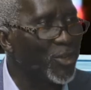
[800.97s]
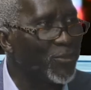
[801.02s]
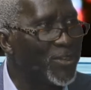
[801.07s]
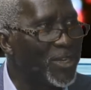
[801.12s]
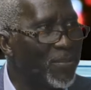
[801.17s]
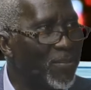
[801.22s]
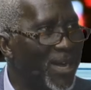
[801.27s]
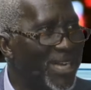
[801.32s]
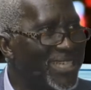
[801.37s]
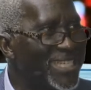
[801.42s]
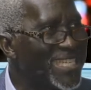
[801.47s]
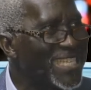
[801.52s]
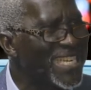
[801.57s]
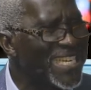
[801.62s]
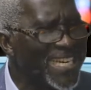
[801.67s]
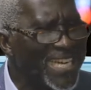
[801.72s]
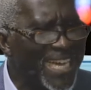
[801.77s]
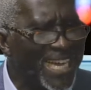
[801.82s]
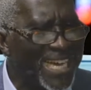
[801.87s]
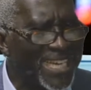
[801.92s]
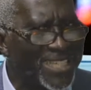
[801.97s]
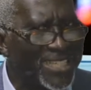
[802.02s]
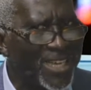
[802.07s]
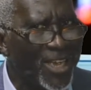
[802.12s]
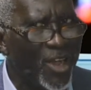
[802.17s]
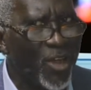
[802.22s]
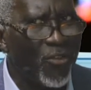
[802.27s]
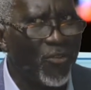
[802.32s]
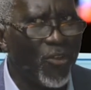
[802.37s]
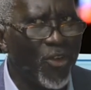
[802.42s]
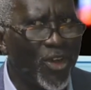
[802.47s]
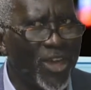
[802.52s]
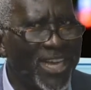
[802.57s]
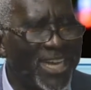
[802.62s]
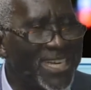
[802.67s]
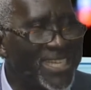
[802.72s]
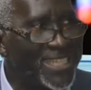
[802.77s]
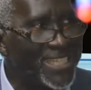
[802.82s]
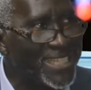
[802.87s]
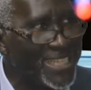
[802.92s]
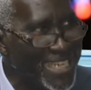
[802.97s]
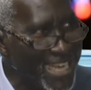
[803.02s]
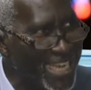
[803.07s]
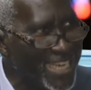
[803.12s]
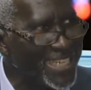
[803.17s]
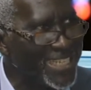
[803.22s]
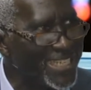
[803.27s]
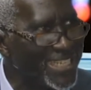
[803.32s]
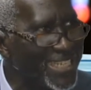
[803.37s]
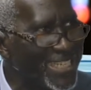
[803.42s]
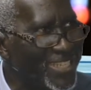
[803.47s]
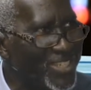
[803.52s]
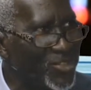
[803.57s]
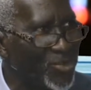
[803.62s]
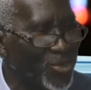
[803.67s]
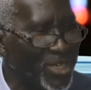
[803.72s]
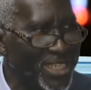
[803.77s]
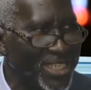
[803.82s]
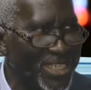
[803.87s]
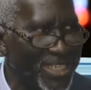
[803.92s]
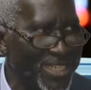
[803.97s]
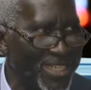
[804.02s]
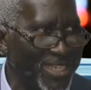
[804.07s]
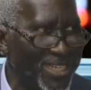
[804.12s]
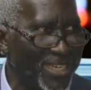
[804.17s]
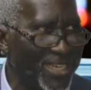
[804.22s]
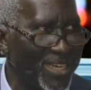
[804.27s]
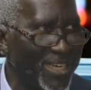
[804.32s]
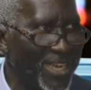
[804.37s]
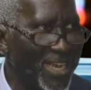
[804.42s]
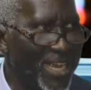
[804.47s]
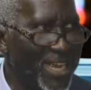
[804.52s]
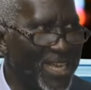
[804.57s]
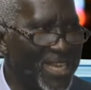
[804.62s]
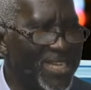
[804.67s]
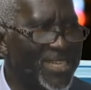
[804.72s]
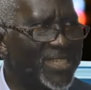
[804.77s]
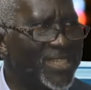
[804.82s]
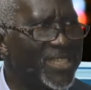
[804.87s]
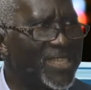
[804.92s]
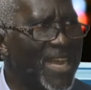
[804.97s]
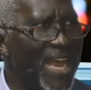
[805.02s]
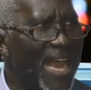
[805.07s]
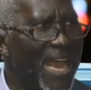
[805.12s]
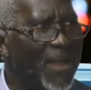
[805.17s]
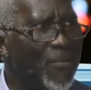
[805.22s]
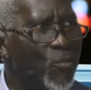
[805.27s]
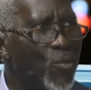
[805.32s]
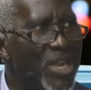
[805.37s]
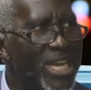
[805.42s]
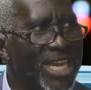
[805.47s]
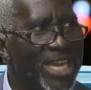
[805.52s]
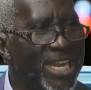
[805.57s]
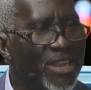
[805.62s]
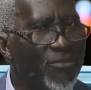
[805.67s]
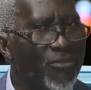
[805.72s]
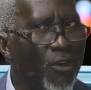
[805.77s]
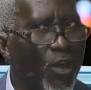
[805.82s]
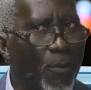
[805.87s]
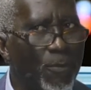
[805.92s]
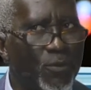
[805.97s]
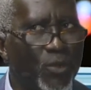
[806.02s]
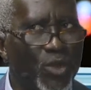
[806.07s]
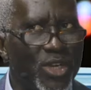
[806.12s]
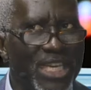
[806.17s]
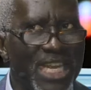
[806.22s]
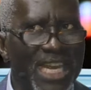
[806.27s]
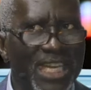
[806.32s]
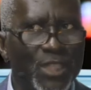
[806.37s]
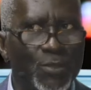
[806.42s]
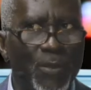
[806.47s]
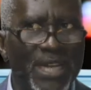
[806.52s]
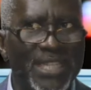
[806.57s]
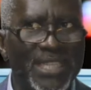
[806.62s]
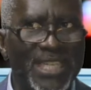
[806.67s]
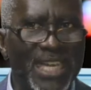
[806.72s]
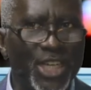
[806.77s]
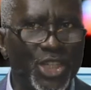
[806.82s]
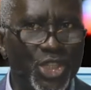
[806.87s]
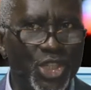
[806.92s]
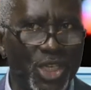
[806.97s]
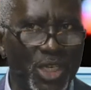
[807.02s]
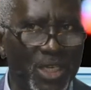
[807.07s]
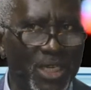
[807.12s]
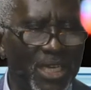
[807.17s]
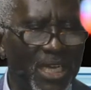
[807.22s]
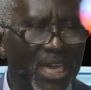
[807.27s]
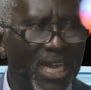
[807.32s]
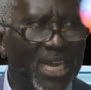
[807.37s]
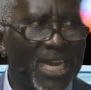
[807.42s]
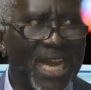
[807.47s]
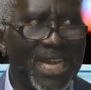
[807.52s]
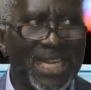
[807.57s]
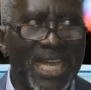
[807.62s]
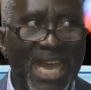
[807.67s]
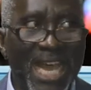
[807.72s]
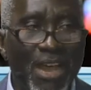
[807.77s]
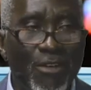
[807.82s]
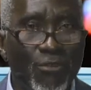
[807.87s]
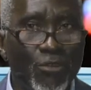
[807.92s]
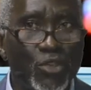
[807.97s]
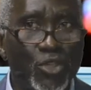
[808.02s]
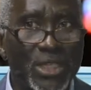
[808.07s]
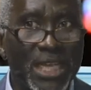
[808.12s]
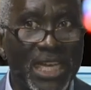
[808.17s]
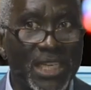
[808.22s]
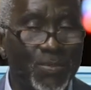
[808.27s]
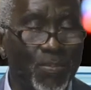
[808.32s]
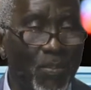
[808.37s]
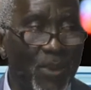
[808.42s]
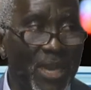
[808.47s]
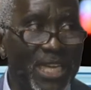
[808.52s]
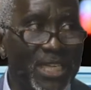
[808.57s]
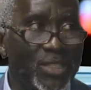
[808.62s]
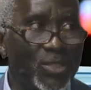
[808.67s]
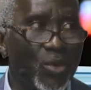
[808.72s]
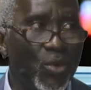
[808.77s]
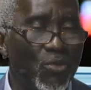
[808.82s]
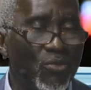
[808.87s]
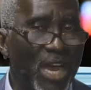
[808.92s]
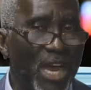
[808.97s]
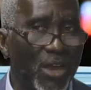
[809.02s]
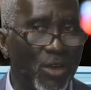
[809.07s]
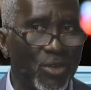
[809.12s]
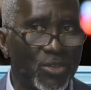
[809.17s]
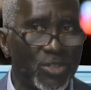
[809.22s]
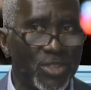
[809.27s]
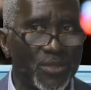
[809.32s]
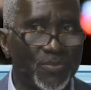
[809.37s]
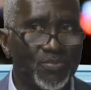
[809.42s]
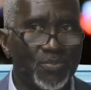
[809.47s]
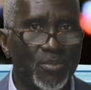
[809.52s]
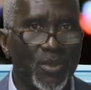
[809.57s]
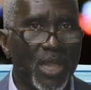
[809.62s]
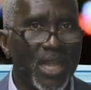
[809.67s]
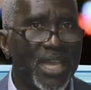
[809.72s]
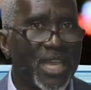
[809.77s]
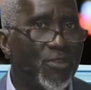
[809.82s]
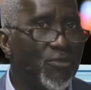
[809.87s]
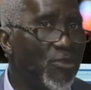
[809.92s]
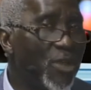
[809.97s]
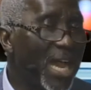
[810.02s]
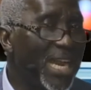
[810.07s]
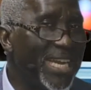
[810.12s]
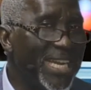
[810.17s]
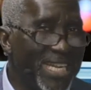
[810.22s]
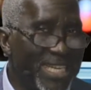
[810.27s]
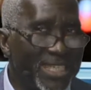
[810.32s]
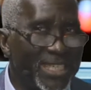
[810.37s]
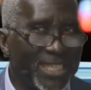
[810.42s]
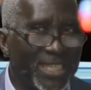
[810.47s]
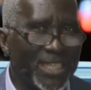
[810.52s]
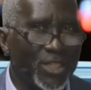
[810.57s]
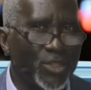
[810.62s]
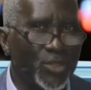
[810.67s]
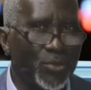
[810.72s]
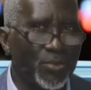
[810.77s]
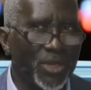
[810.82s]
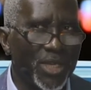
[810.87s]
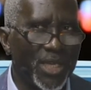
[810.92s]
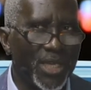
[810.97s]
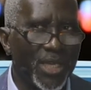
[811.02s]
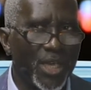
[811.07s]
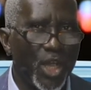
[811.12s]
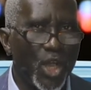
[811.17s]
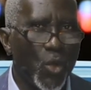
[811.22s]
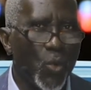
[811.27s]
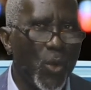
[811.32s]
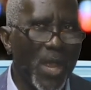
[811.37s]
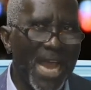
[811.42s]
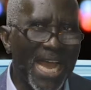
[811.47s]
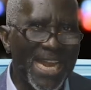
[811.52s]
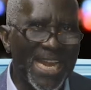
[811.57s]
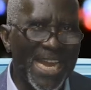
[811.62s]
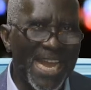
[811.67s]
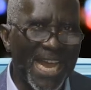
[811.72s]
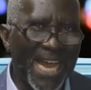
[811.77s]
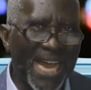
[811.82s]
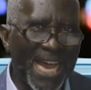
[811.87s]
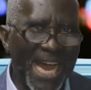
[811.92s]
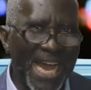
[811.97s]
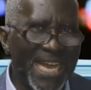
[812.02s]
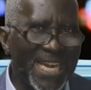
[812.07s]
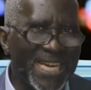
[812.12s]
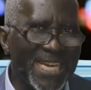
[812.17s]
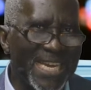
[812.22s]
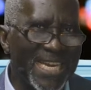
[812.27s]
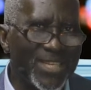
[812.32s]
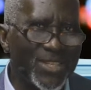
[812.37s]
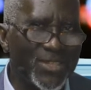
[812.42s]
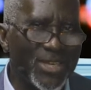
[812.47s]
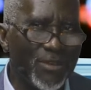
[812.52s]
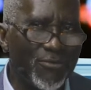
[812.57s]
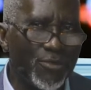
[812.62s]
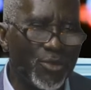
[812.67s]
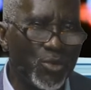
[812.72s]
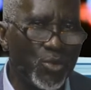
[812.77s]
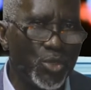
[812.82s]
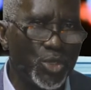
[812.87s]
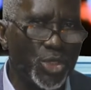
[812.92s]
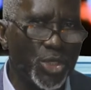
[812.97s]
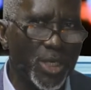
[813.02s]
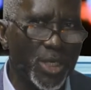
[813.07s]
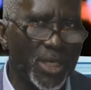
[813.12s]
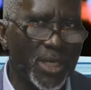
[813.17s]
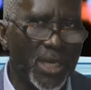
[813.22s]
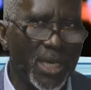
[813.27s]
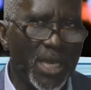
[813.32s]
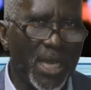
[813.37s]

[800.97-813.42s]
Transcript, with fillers: of the materials for Christianity is written. It's yeah. time we live up to the expectation that heavens has placed over us. If you are listening to me, we are in a kindness revolution.